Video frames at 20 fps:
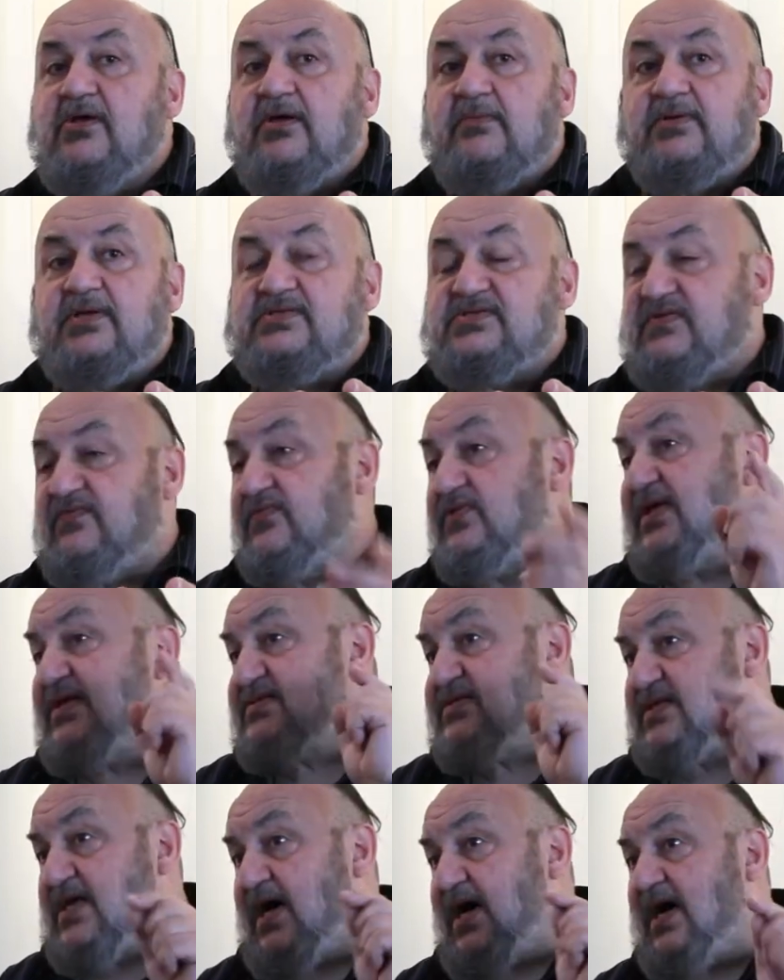Because if
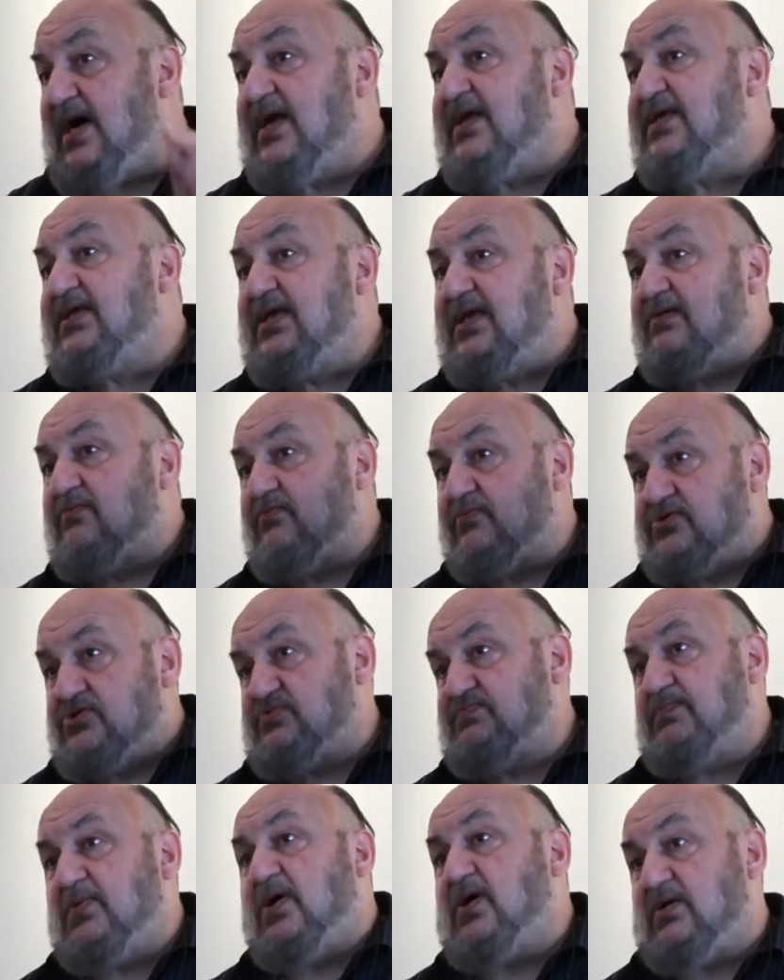unless I get
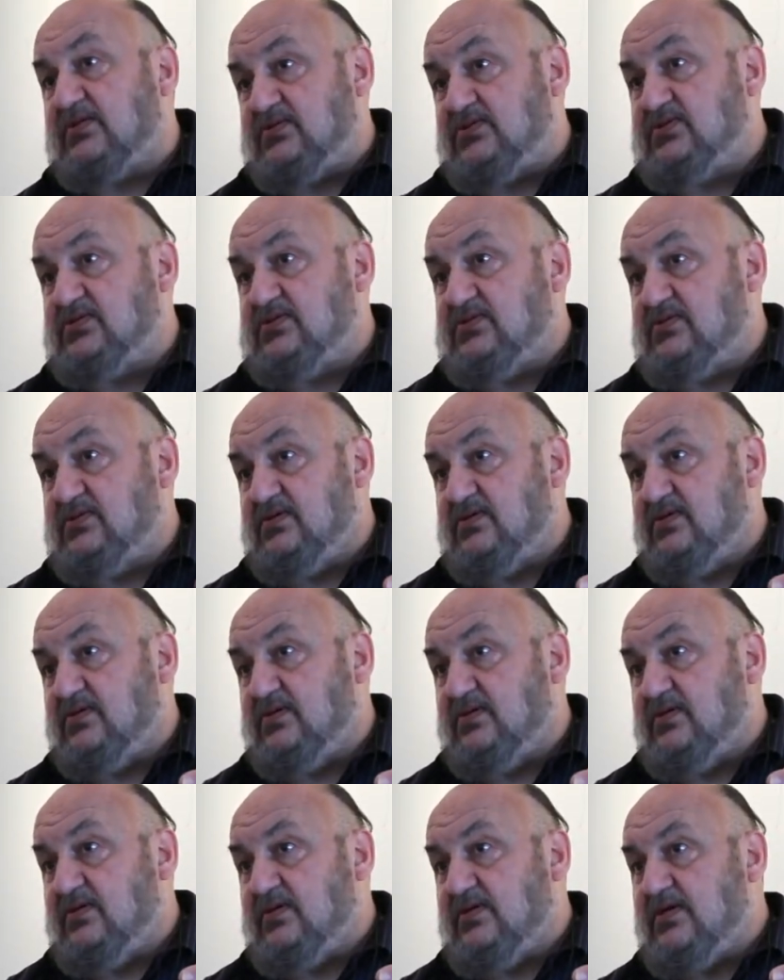response,
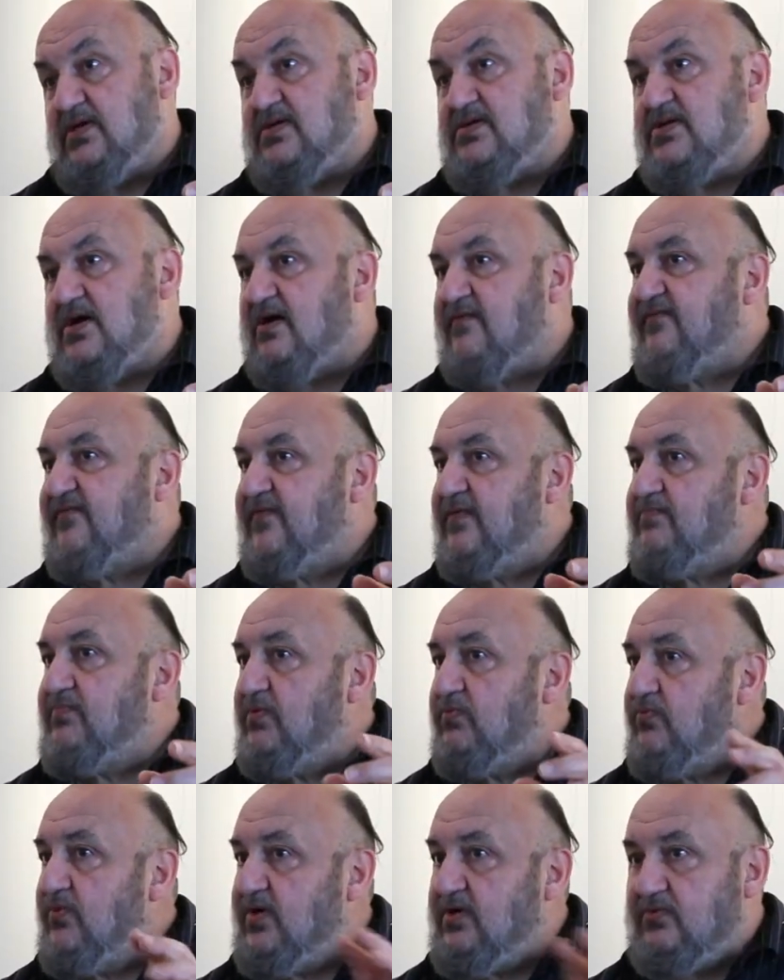and not from the
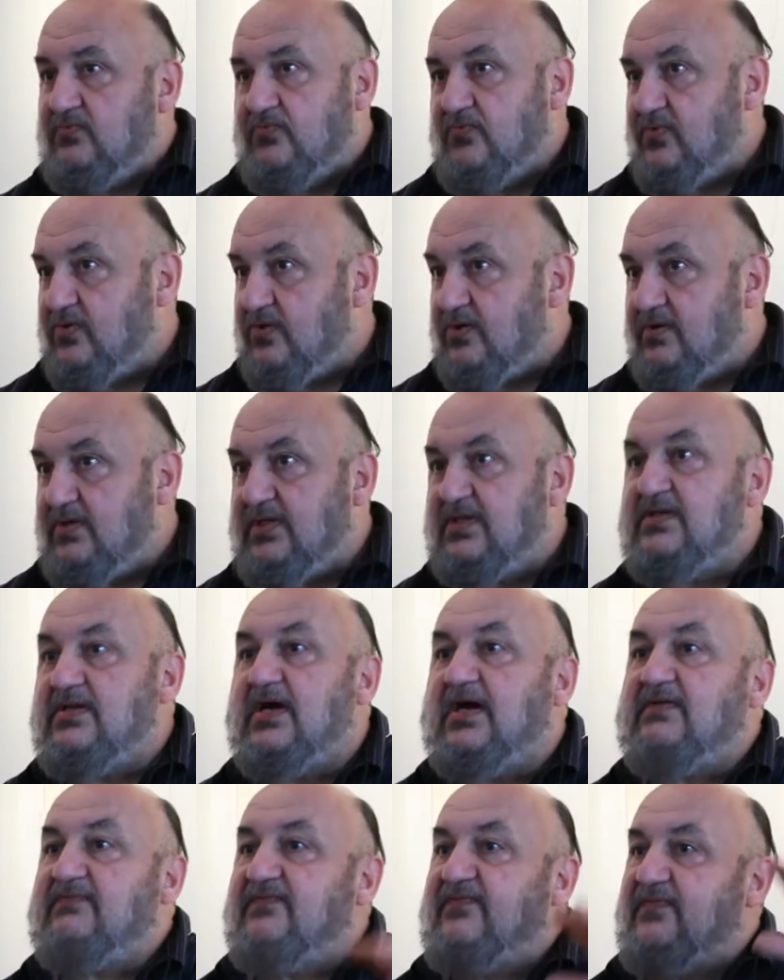written word and
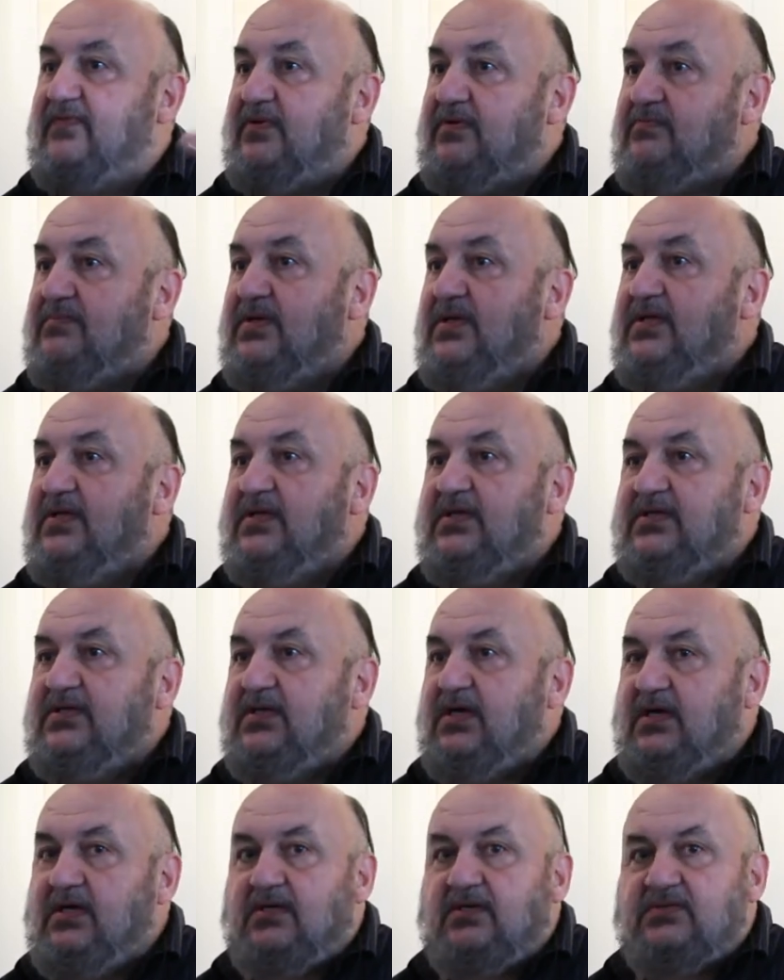not from
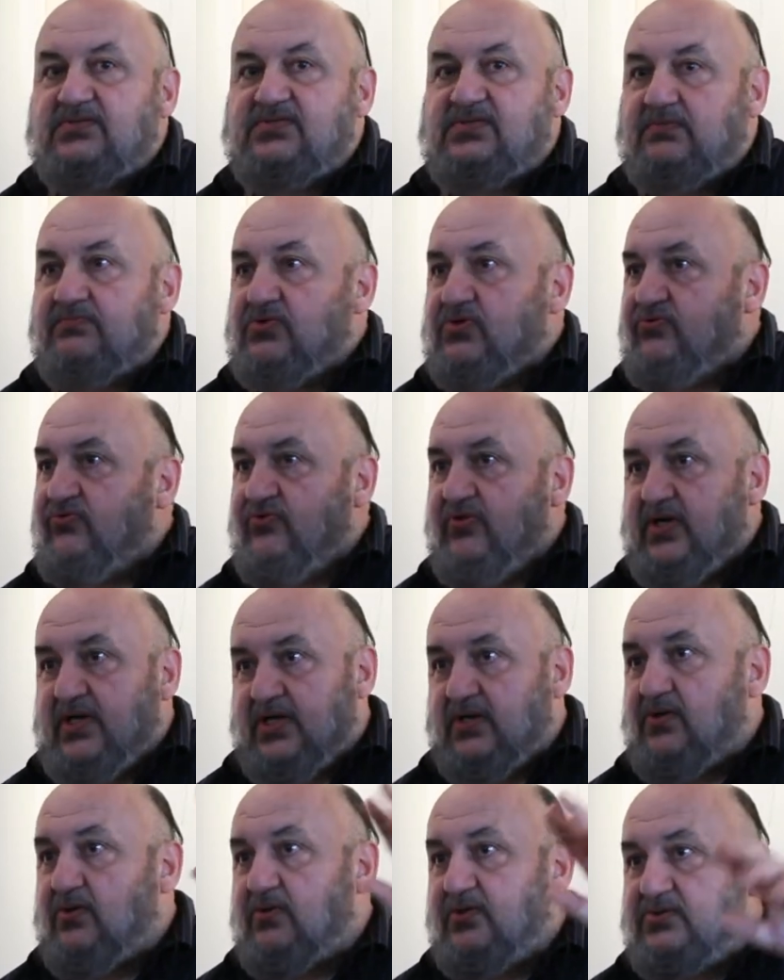uh, some
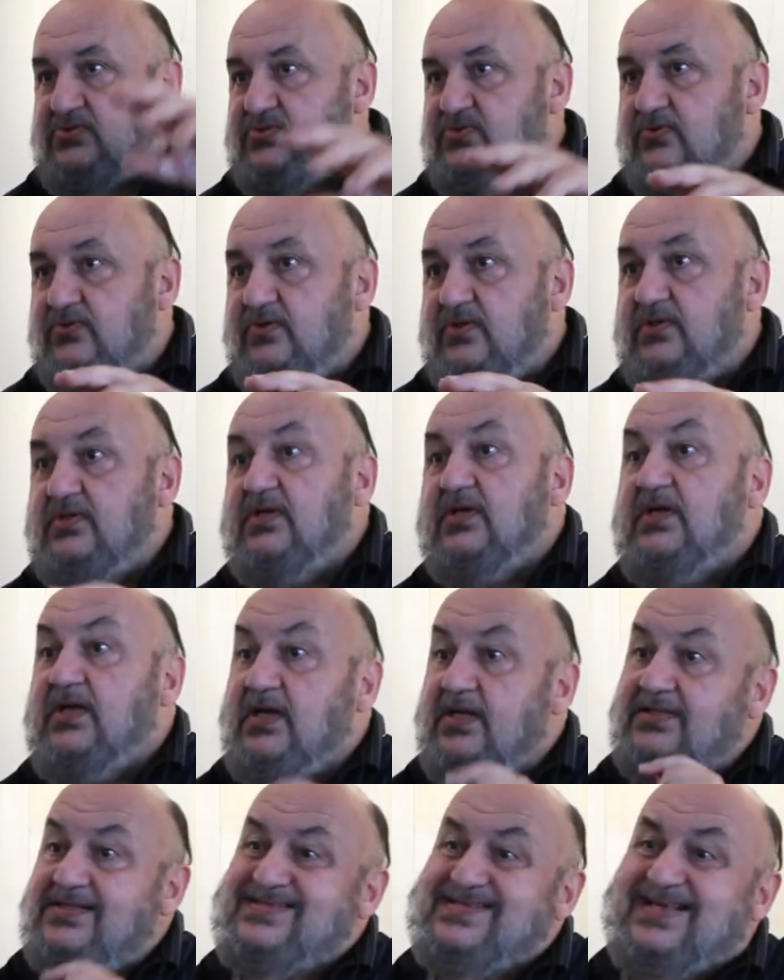critic or historian,
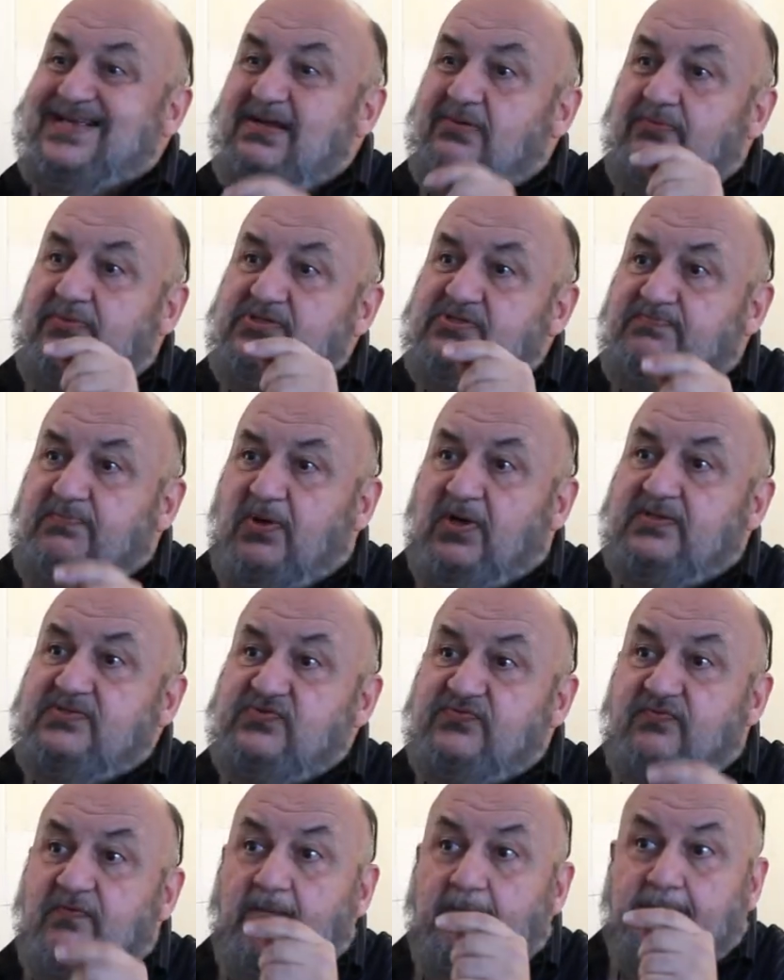unless I get response
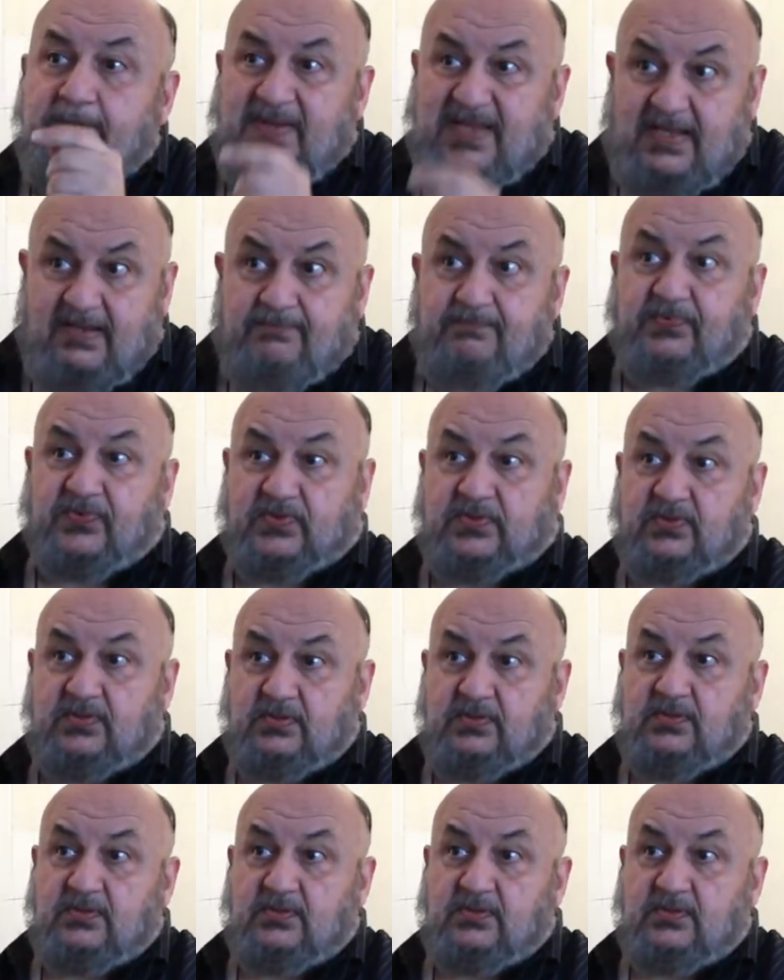from people,